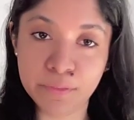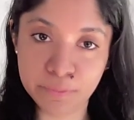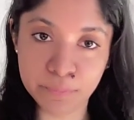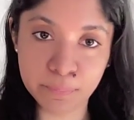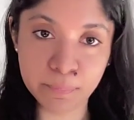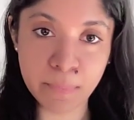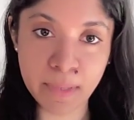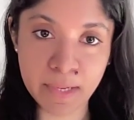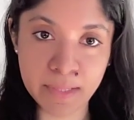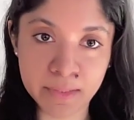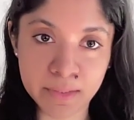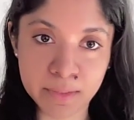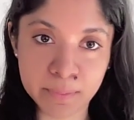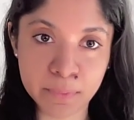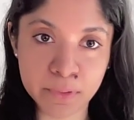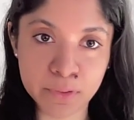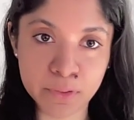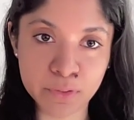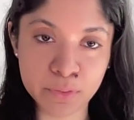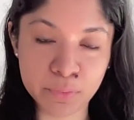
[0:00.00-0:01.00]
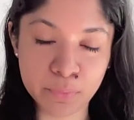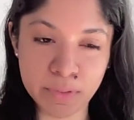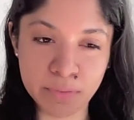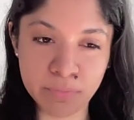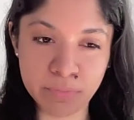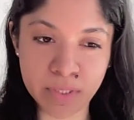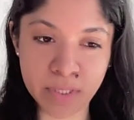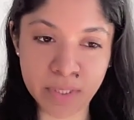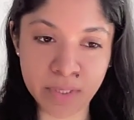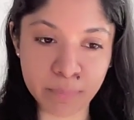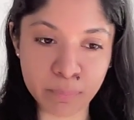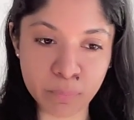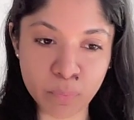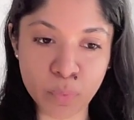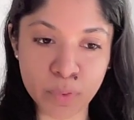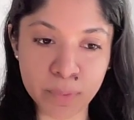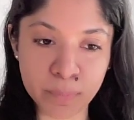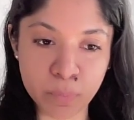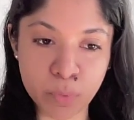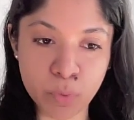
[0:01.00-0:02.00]
manner, because when we are
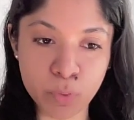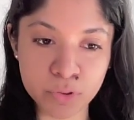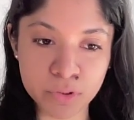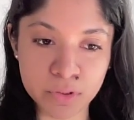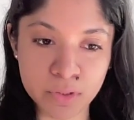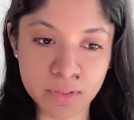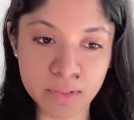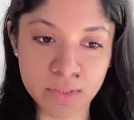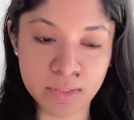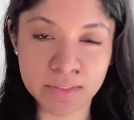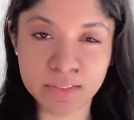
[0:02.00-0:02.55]
more emotional,